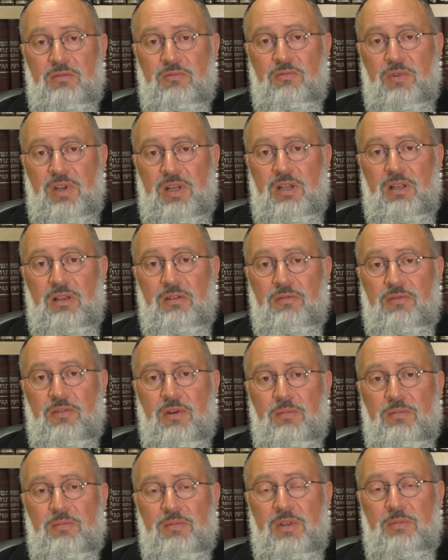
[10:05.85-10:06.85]
reading
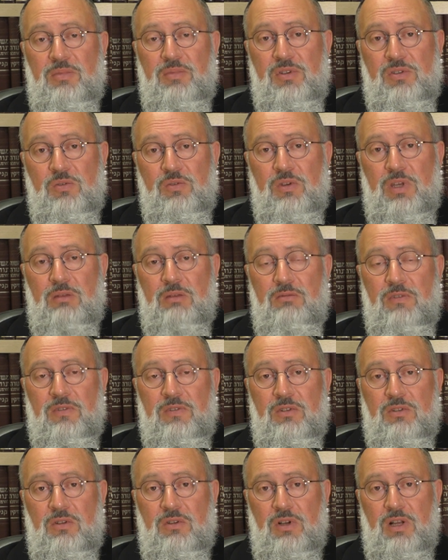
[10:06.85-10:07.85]
from the Pesukim of
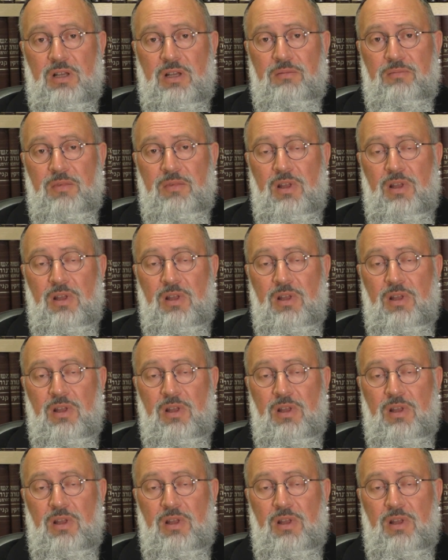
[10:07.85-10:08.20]
the Torah